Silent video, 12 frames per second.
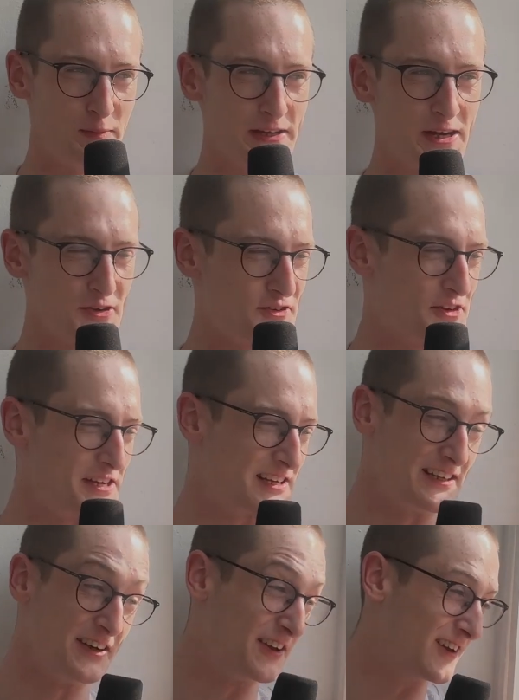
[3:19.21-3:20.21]
being
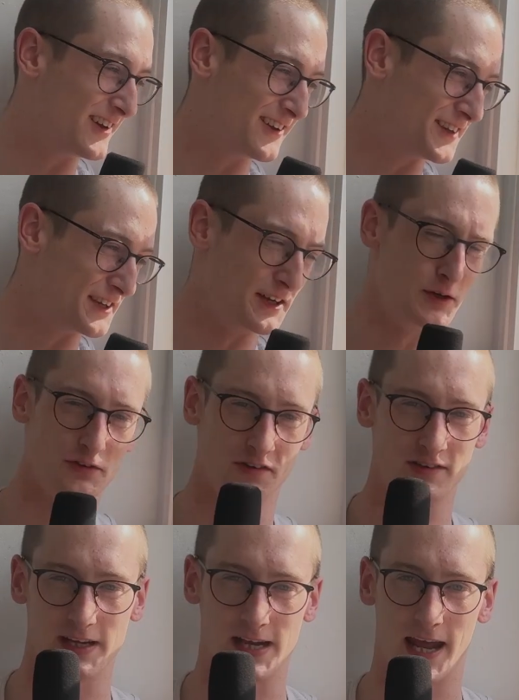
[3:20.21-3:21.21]
chronically online. I don't know,
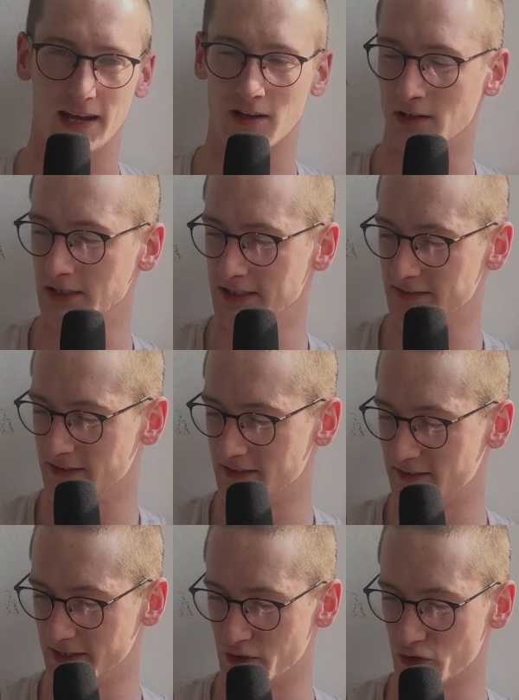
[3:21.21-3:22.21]
just seeing headlines and
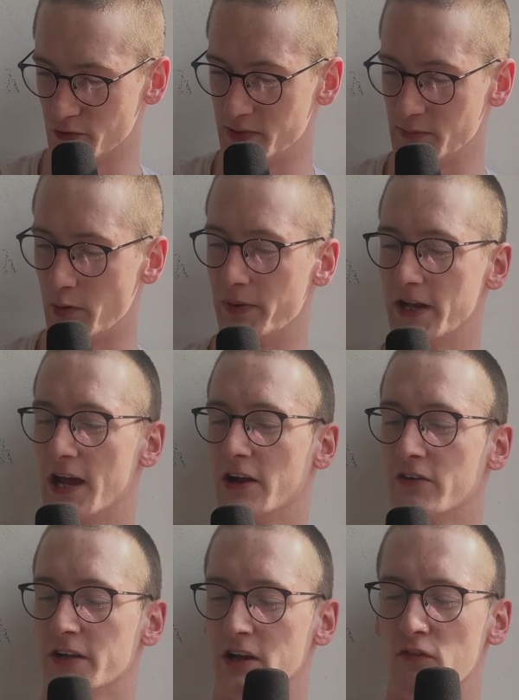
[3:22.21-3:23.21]
seeing other people being
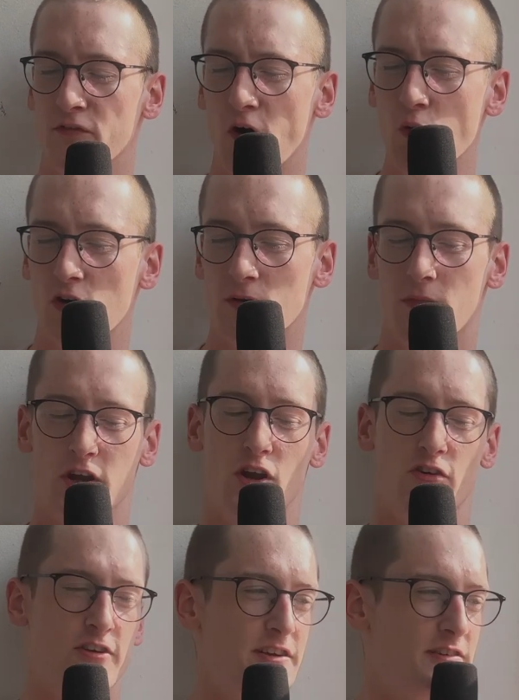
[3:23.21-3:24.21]
angry. Vocal
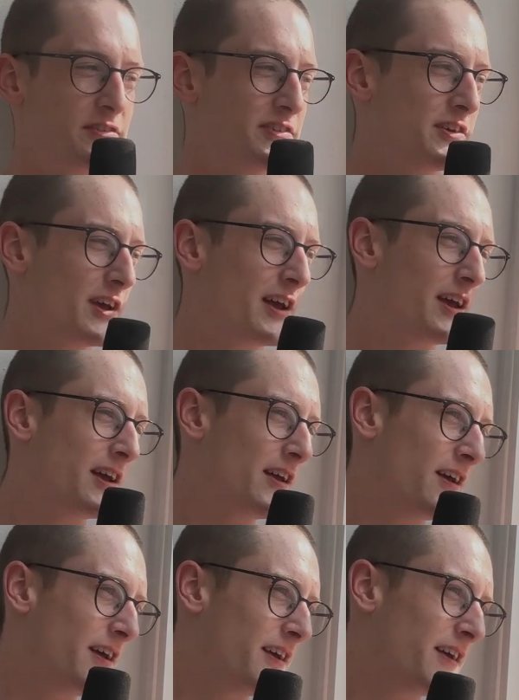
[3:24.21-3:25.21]
minorities
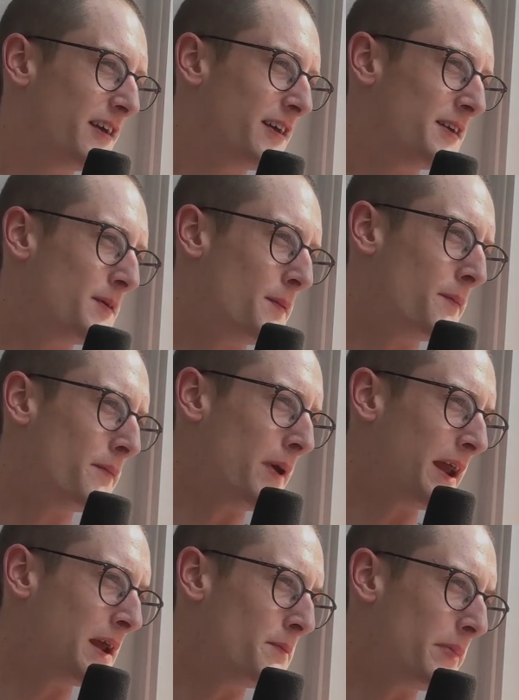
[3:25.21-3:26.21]

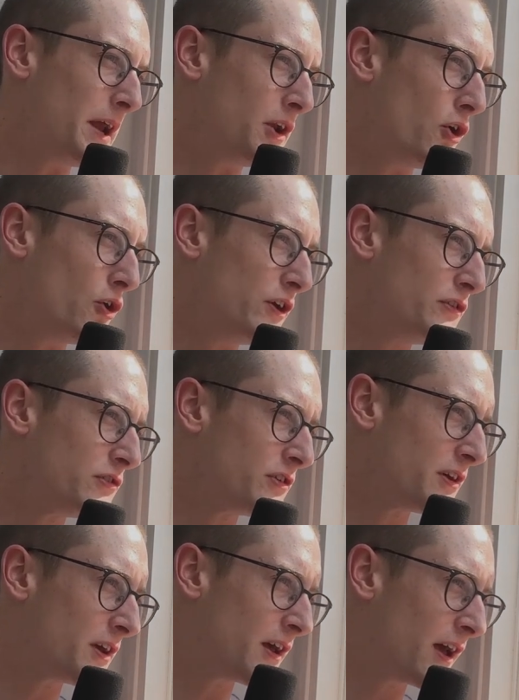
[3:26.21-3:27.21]
making big noise.
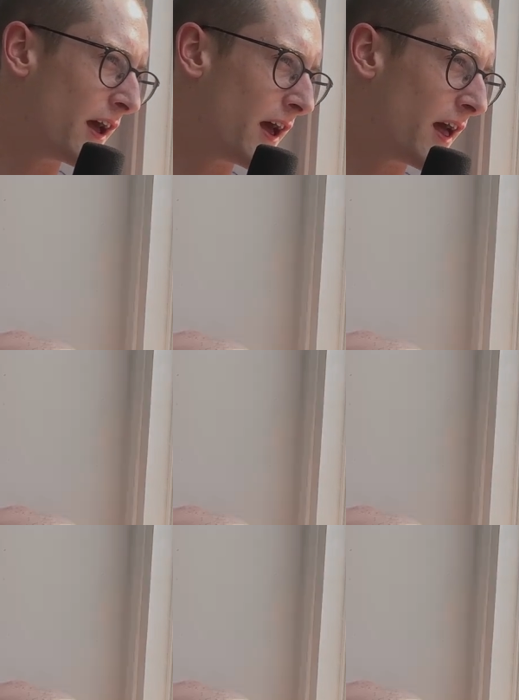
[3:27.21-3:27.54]
And that when